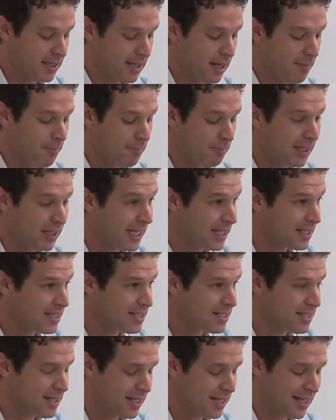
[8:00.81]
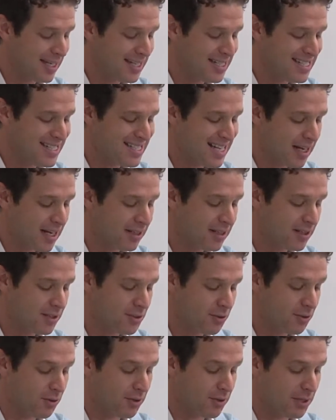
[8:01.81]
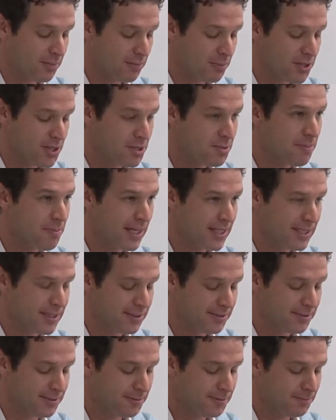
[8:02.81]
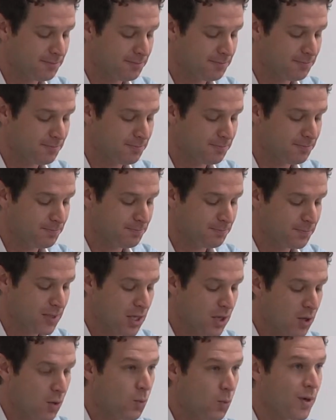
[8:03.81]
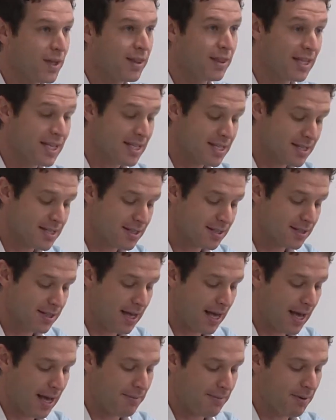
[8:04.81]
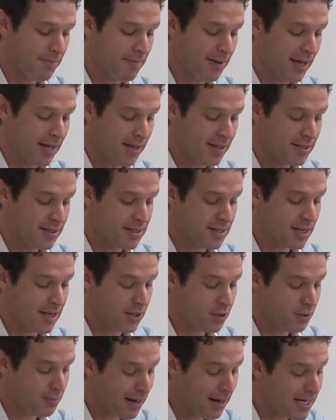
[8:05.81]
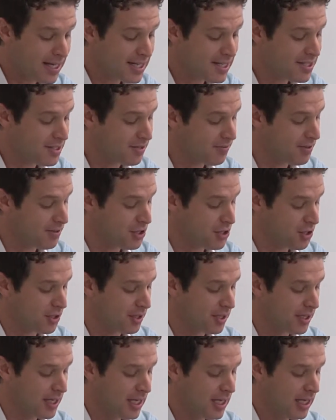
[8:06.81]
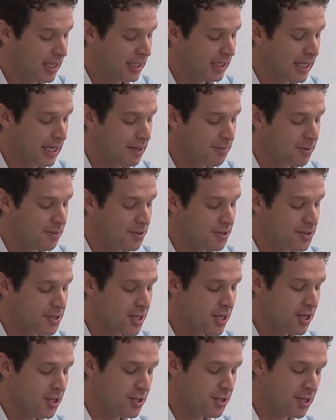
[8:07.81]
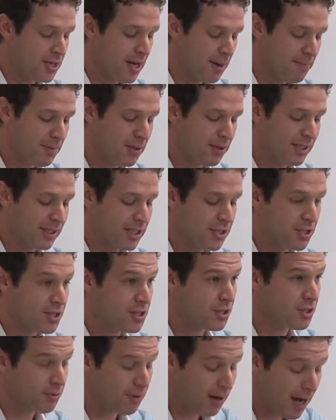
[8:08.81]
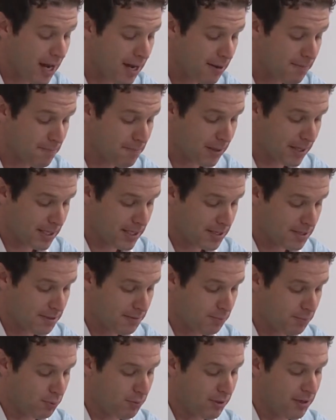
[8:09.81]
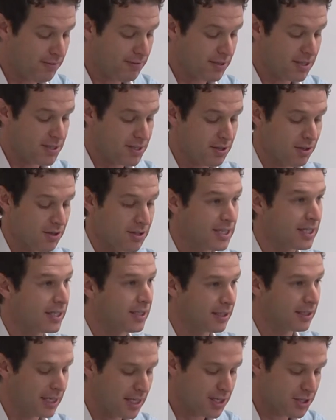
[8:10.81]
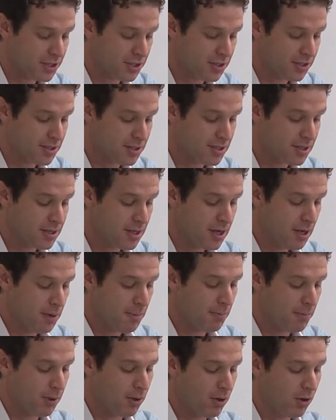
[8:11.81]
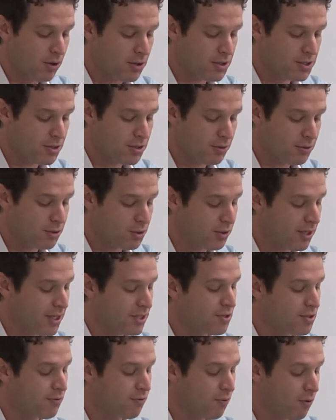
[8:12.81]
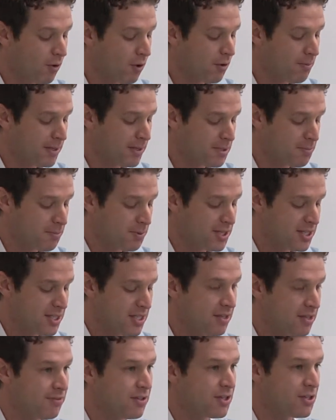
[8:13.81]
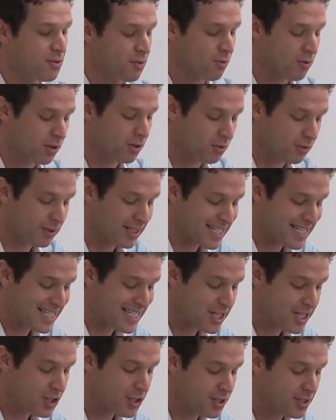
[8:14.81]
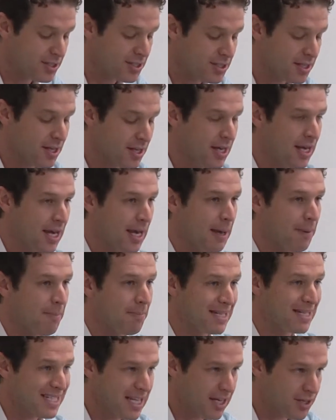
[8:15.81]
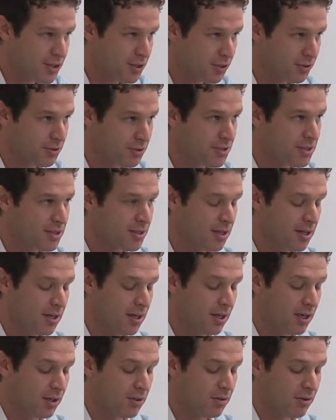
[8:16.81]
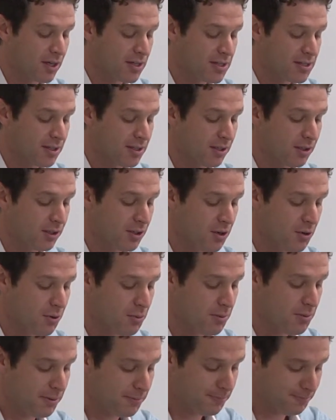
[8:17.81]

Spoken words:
complex and salutary perspective. With this, MMN's Humanities Division labors to not merely describe money's previous articulations, but also transform its perceived historical conditions and potentials across the globe.